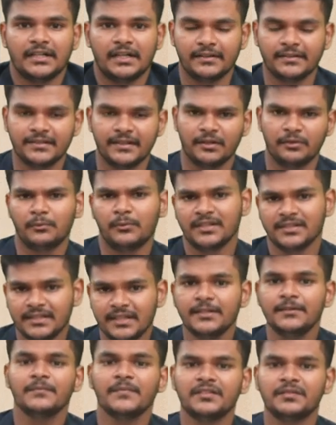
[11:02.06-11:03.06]
are, isn't it? What is
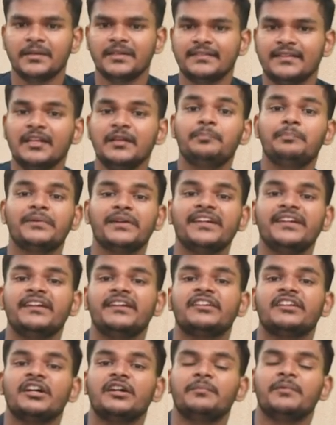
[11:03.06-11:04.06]
it? It's basically
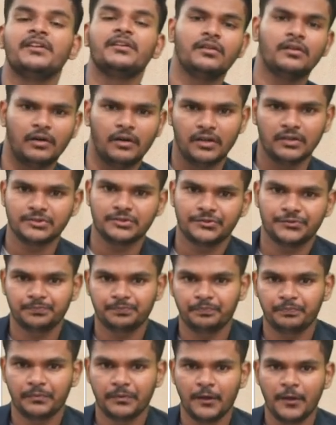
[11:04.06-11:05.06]
predetermined cost.
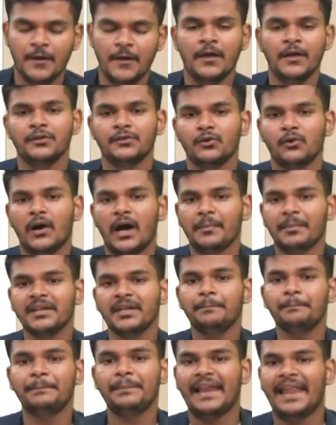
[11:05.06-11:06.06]
So I'm going
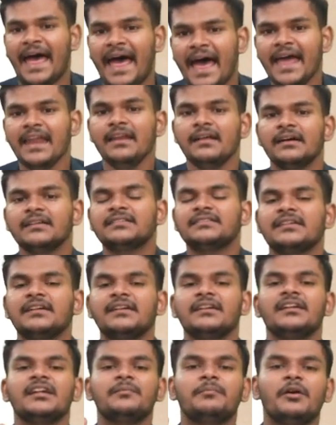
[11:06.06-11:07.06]
to plan a
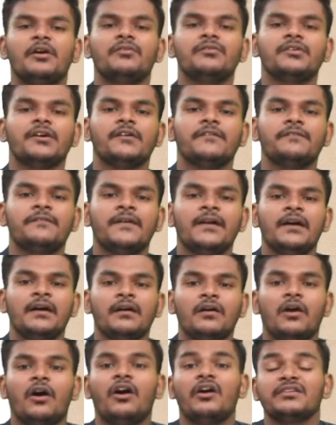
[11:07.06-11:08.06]
certain amount of
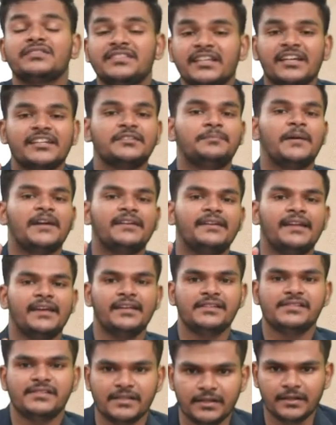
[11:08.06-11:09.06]
cost
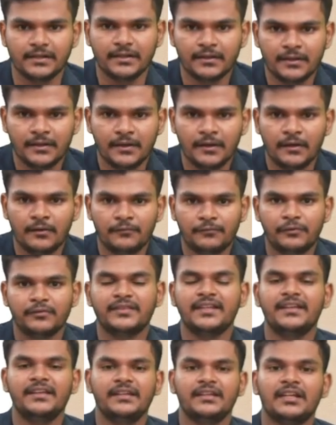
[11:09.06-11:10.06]
expectation for
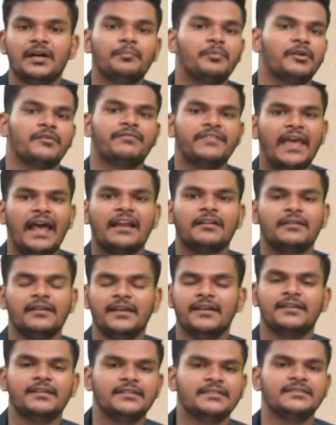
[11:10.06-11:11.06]
the number of
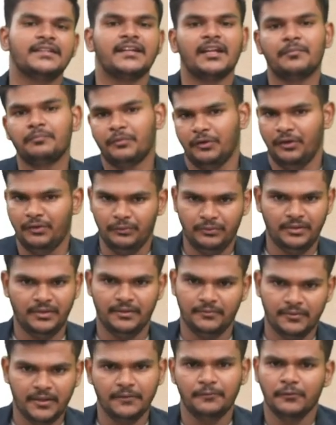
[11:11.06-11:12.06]
calculators that I'm producing.
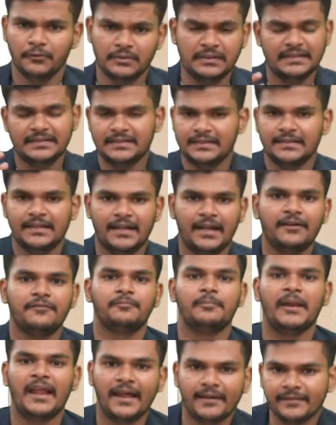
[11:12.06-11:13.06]
Okay, folks, let's say that
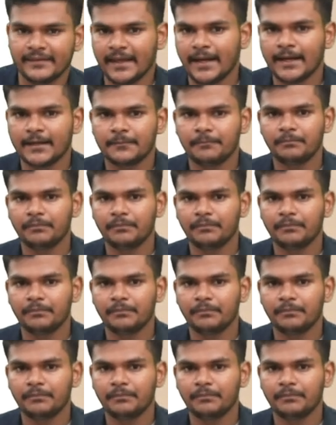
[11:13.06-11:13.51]
I've planned that.